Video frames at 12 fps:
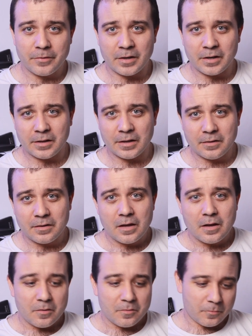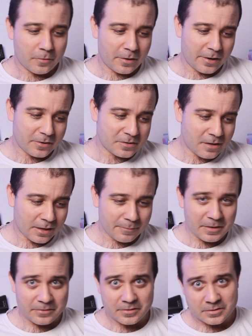But then again, we're here to
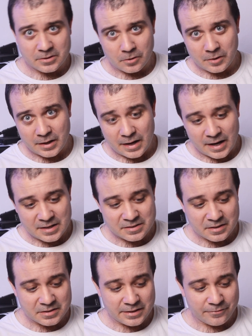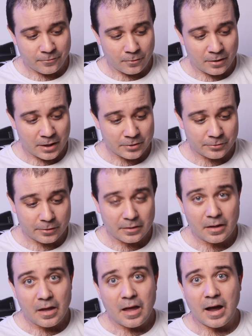talk about the Sony
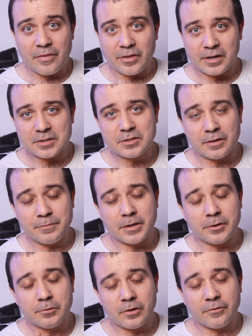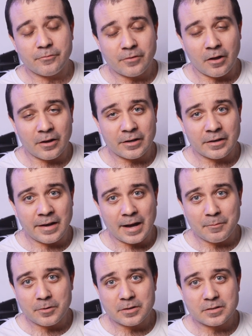A6400. I think it's going to be a good vlogging
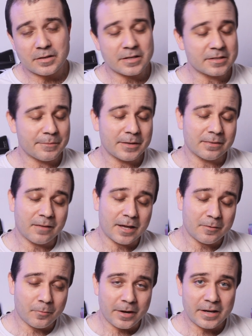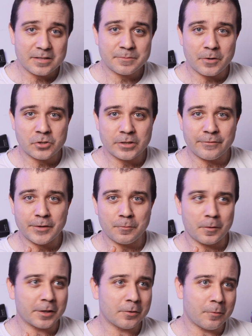camera. It's going to be lightweight, especially if
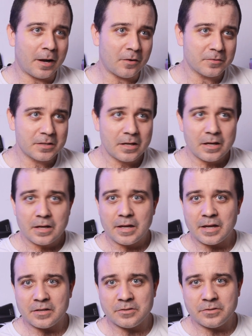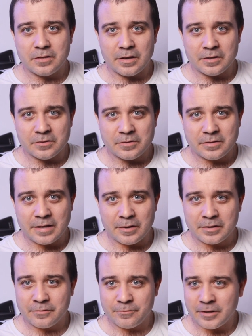you want to go out and
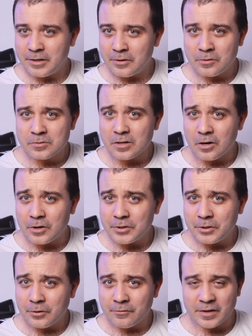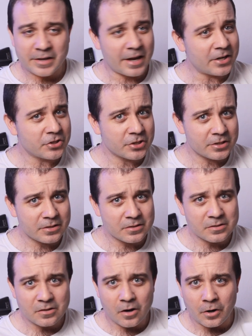take videos on your
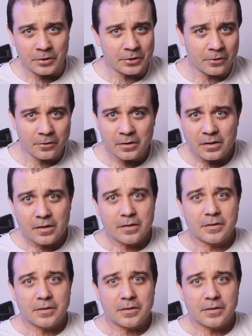vacations, on your